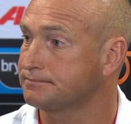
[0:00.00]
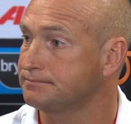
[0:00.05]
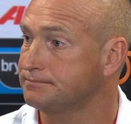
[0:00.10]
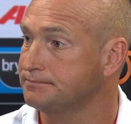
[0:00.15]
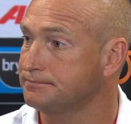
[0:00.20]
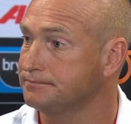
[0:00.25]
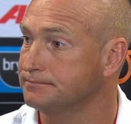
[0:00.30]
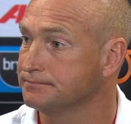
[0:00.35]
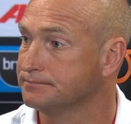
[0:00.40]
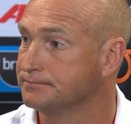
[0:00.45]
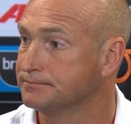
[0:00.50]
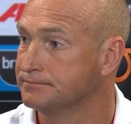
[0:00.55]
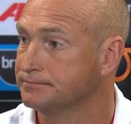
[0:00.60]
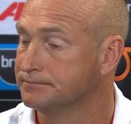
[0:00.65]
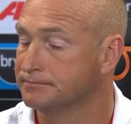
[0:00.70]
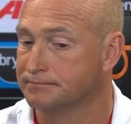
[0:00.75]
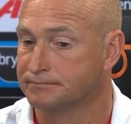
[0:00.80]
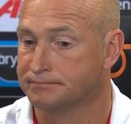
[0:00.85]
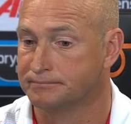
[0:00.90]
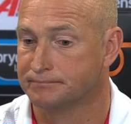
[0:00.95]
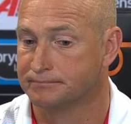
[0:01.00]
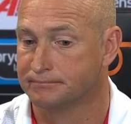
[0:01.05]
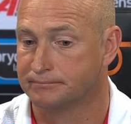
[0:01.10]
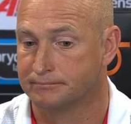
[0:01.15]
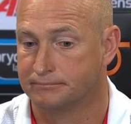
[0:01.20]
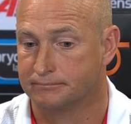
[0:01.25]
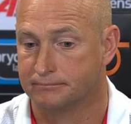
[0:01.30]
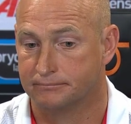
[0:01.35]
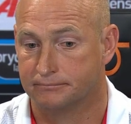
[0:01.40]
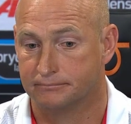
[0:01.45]
they're not responding, not
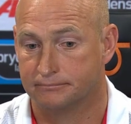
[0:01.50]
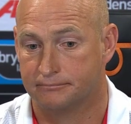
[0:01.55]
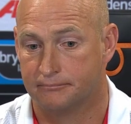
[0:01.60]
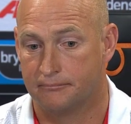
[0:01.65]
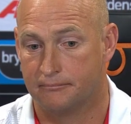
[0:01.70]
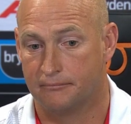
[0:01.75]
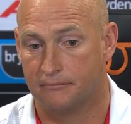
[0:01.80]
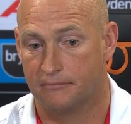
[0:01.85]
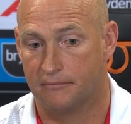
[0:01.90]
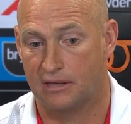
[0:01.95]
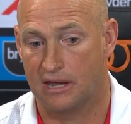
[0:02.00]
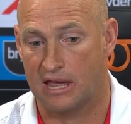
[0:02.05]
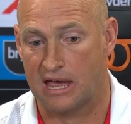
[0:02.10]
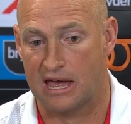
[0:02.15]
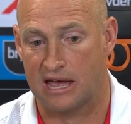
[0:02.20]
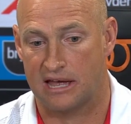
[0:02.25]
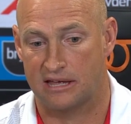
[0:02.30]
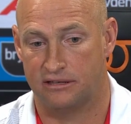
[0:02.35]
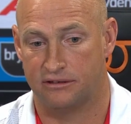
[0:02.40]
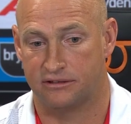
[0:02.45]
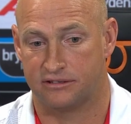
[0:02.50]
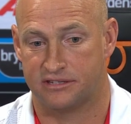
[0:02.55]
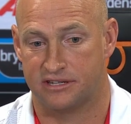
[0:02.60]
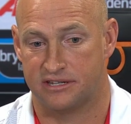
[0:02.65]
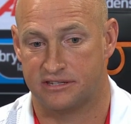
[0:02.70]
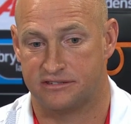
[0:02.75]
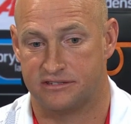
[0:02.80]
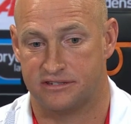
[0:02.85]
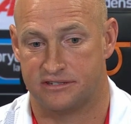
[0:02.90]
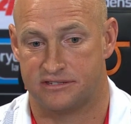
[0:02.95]
playing for each other? No, nah, look,
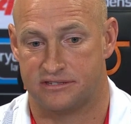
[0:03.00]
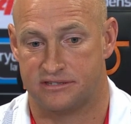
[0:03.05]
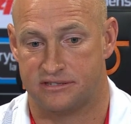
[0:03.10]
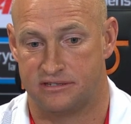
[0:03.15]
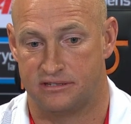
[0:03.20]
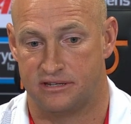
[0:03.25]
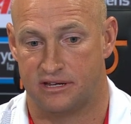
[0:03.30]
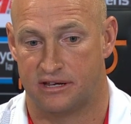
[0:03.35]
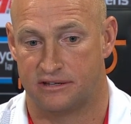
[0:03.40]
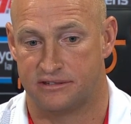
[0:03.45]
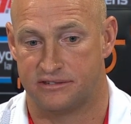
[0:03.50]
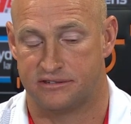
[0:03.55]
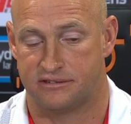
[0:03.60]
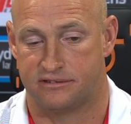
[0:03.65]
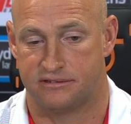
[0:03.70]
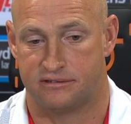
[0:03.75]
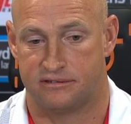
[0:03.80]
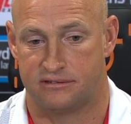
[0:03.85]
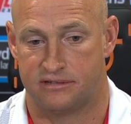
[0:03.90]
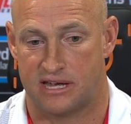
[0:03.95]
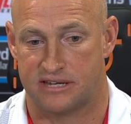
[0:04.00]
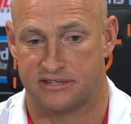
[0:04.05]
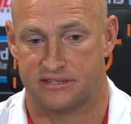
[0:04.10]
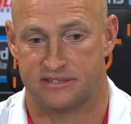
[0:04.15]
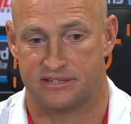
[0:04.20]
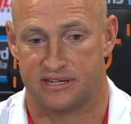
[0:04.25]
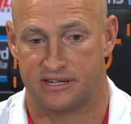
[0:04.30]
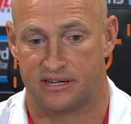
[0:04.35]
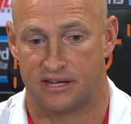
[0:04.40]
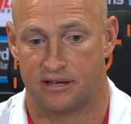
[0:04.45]
there's just, you know, as
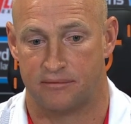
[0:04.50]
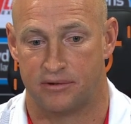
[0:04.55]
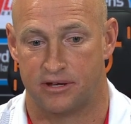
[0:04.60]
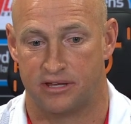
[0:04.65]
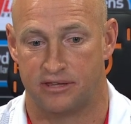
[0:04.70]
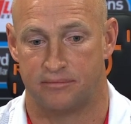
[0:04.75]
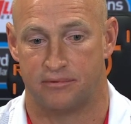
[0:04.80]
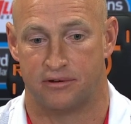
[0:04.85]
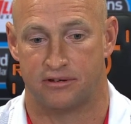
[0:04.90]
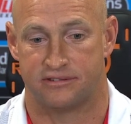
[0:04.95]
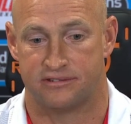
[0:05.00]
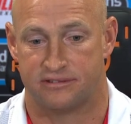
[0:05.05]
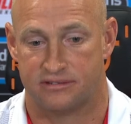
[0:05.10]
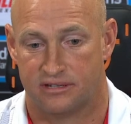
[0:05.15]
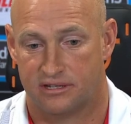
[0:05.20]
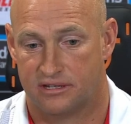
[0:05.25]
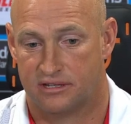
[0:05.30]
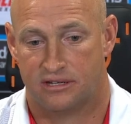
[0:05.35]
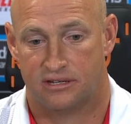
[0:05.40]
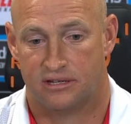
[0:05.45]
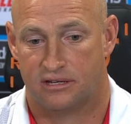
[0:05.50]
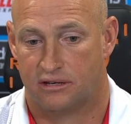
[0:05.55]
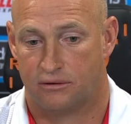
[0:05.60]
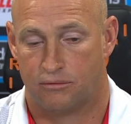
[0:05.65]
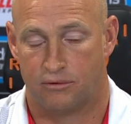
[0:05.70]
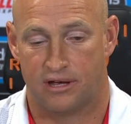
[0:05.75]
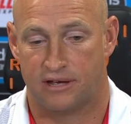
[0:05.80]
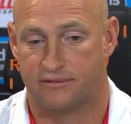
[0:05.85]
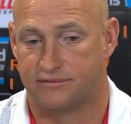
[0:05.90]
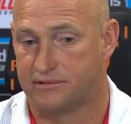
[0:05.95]
I said, you know, me and the boss,
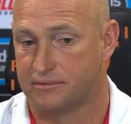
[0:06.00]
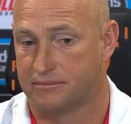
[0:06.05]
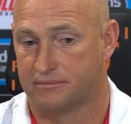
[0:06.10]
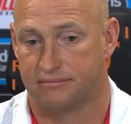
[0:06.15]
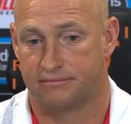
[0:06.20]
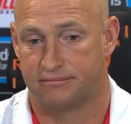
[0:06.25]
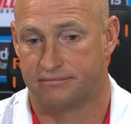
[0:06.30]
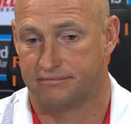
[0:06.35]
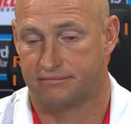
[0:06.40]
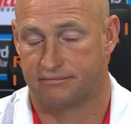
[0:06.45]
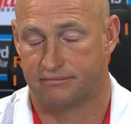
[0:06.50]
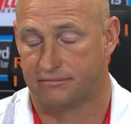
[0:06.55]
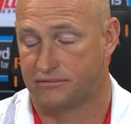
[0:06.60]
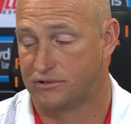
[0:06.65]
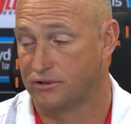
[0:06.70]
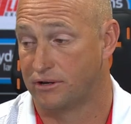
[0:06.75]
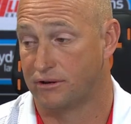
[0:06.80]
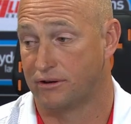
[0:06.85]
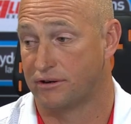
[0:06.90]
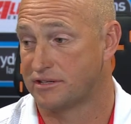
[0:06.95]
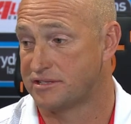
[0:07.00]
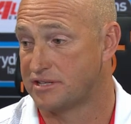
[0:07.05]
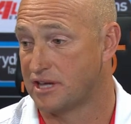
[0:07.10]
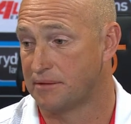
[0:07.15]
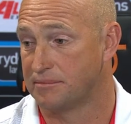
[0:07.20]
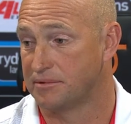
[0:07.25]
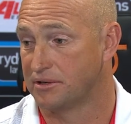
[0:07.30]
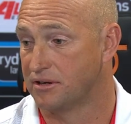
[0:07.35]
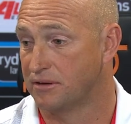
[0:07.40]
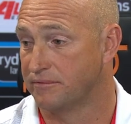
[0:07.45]
we have some good, honest,
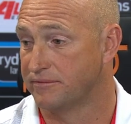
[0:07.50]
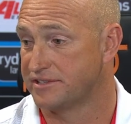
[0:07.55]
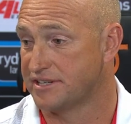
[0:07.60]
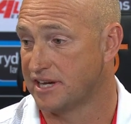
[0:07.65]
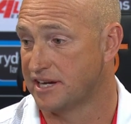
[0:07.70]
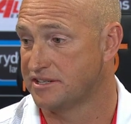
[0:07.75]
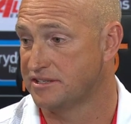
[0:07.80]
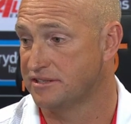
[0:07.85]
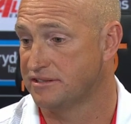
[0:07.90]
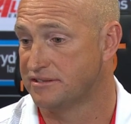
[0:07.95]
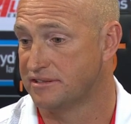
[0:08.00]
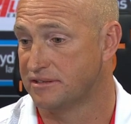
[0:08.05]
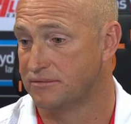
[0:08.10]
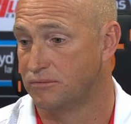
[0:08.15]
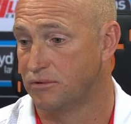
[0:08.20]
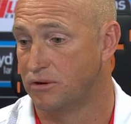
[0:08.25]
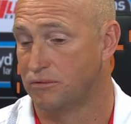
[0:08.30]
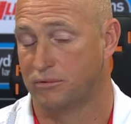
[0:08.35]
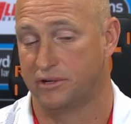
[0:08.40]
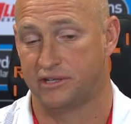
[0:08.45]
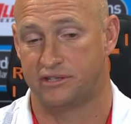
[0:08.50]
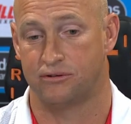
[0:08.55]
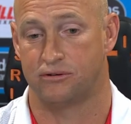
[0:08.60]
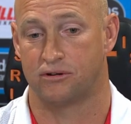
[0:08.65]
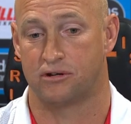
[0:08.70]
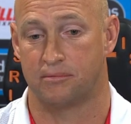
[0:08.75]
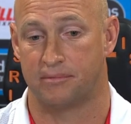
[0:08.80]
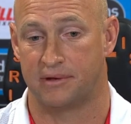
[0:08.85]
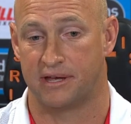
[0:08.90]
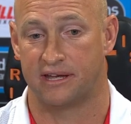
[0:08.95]
open conversations and what we
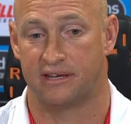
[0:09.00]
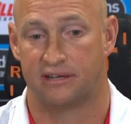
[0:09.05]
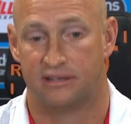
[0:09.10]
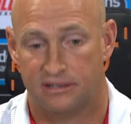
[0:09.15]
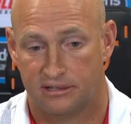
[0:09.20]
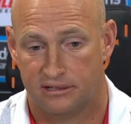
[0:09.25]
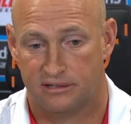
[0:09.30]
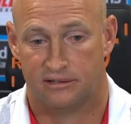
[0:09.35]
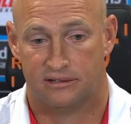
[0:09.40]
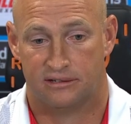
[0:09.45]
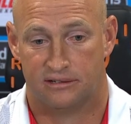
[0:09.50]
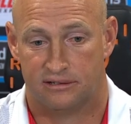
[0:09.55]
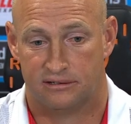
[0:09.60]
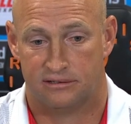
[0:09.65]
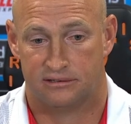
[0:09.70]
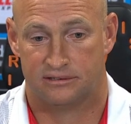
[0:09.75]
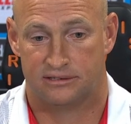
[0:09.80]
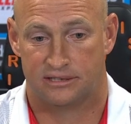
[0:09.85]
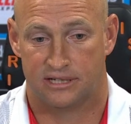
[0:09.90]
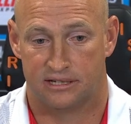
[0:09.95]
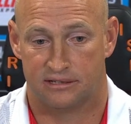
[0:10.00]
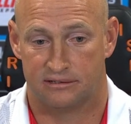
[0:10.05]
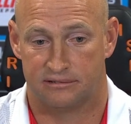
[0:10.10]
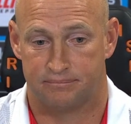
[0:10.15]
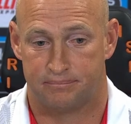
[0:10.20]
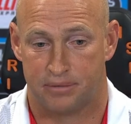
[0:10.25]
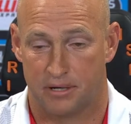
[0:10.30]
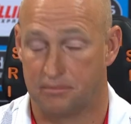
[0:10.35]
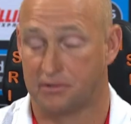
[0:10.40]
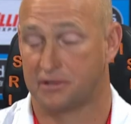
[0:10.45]
talk about, you know,
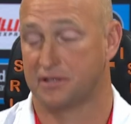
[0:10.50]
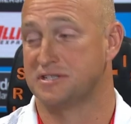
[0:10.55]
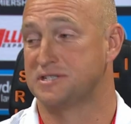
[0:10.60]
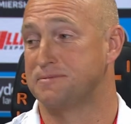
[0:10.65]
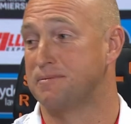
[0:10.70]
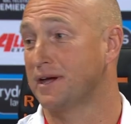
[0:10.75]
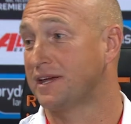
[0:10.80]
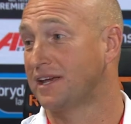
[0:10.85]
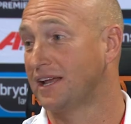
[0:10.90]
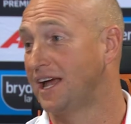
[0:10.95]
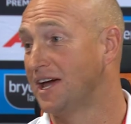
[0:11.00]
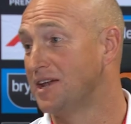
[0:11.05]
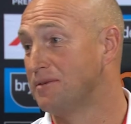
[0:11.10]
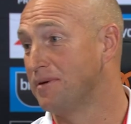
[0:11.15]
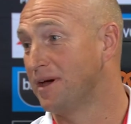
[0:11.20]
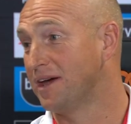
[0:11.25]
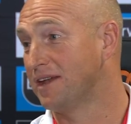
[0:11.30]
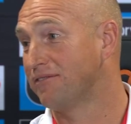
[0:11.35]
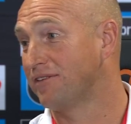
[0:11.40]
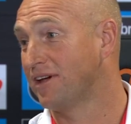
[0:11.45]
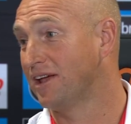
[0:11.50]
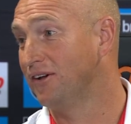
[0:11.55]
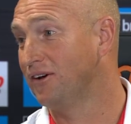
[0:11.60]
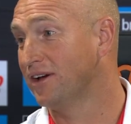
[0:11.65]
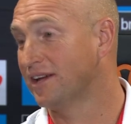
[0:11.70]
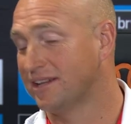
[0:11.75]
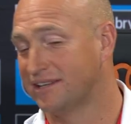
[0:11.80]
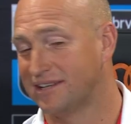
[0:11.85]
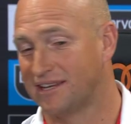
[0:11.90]
people can speculate about if they like.